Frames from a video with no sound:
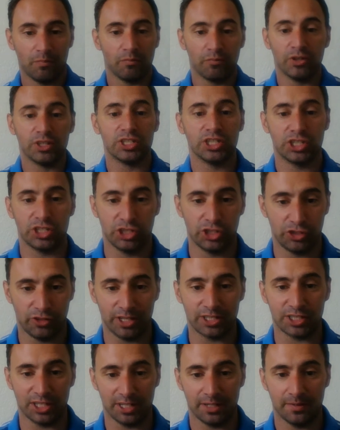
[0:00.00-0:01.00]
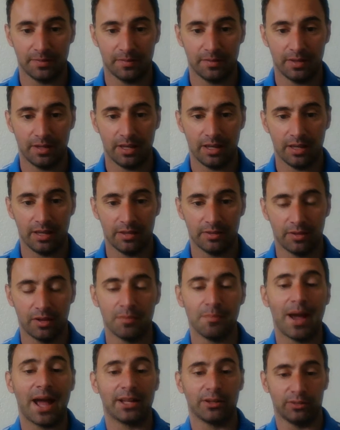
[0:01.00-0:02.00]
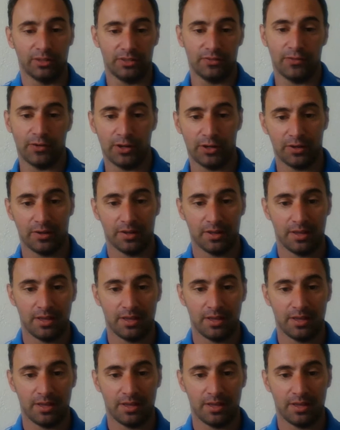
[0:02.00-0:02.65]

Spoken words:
resistance stretching done manually for her.